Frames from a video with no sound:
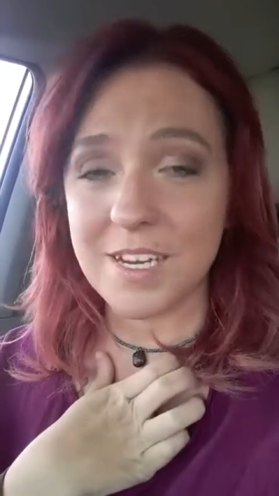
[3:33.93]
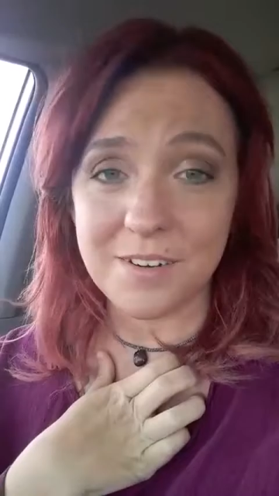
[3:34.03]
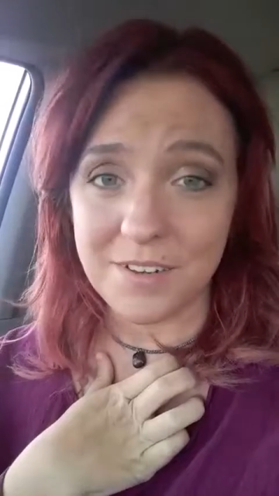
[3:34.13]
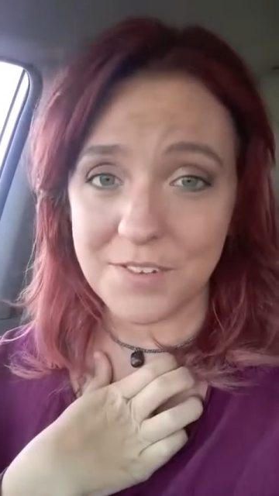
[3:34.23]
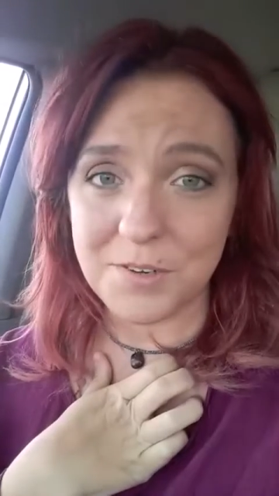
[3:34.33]

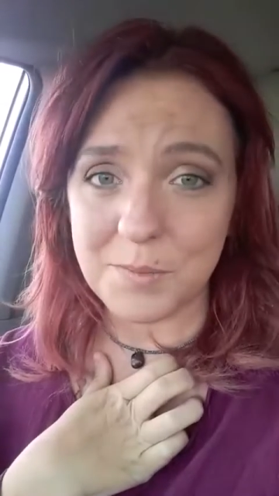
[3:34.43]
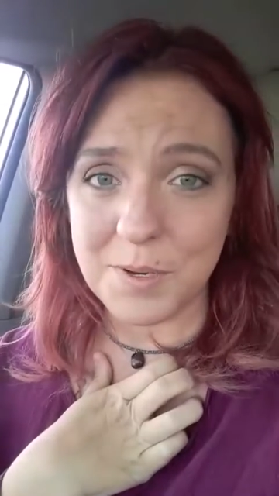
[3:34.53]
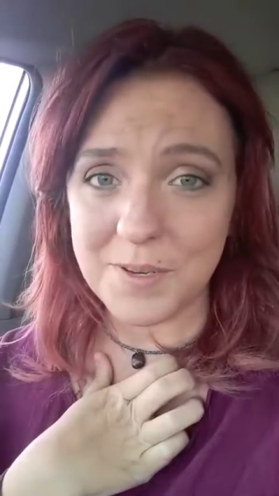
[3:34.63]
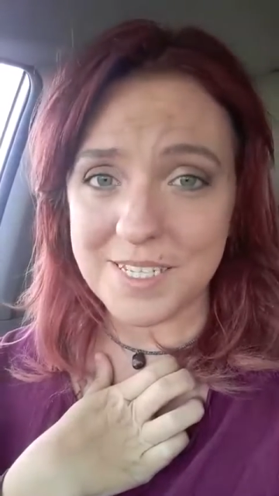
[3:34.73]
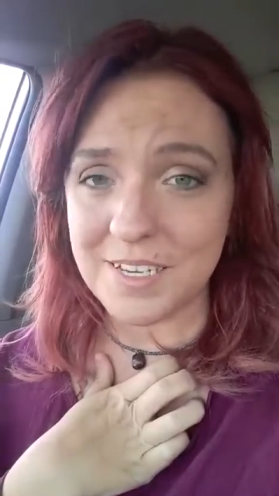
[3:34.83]
that I don't even
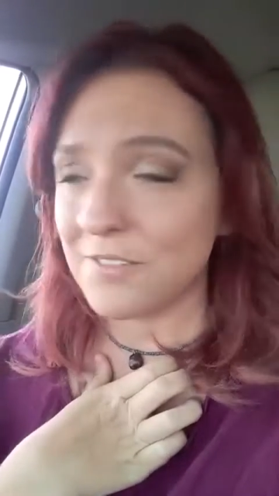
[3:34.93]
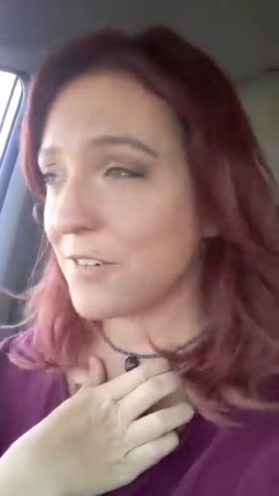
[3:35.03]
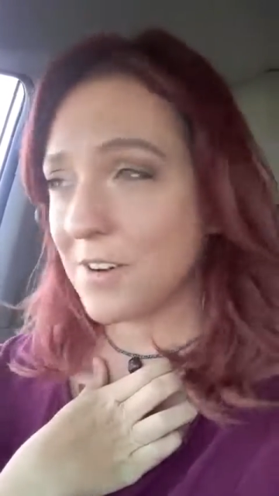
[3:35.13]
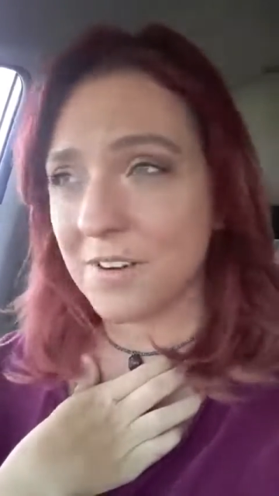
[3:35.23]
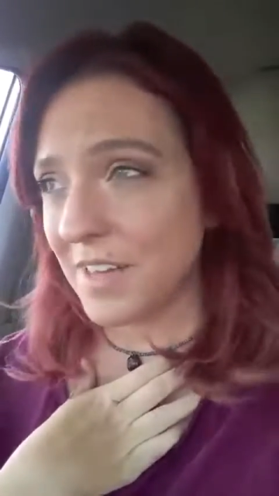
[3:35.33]
know about
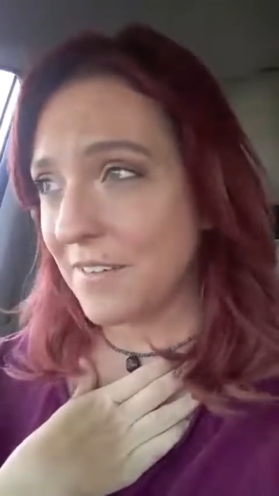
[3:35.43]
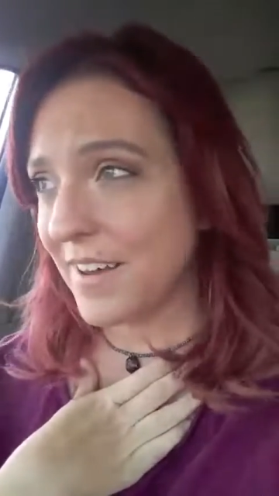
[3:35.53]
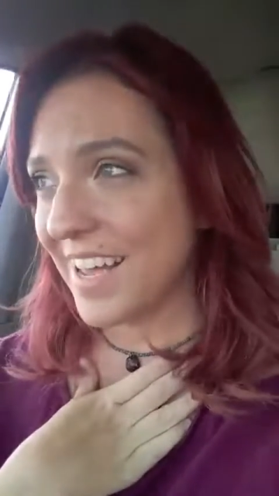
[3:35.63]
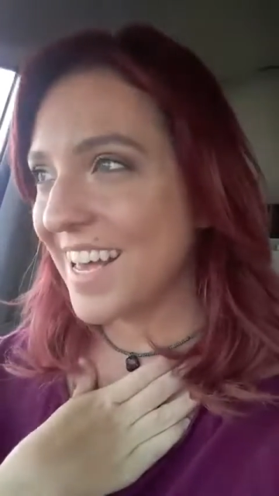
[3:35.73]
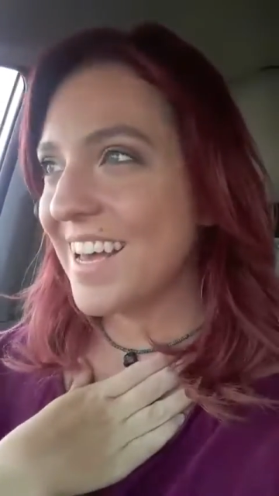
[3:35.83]
myself. We're all
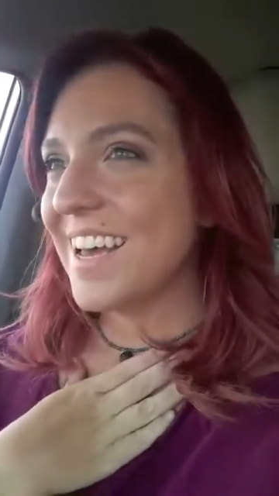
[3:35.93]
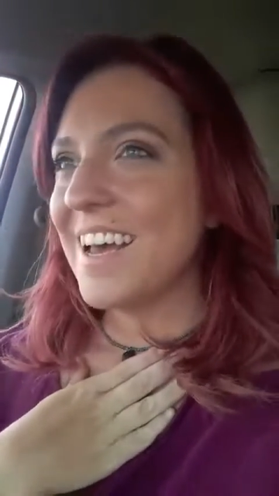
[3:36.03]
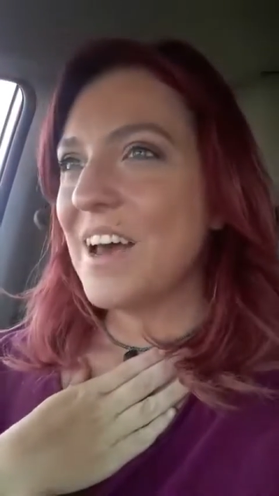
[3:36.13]
that way.